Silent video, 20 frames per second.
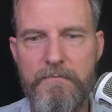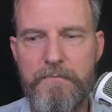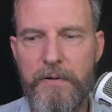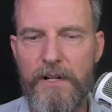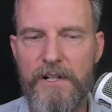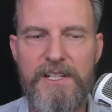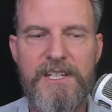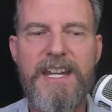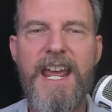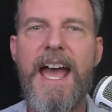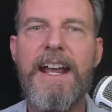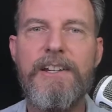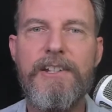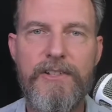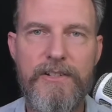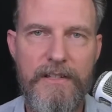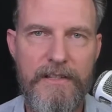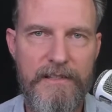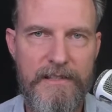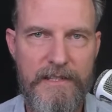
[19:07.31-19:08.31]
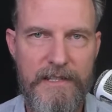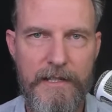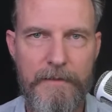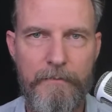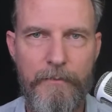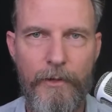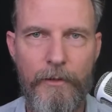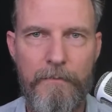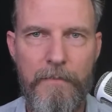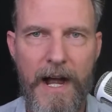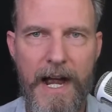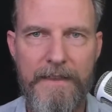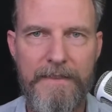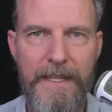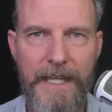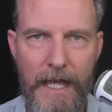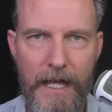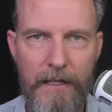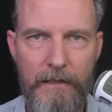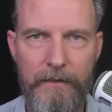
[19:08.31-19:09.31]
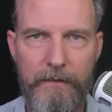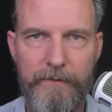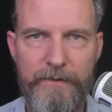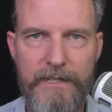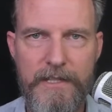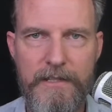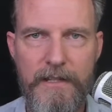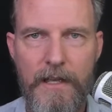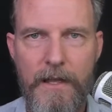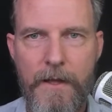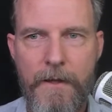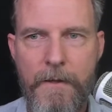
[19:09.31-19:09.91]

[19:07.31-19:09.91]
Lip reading: protection symbol by the elves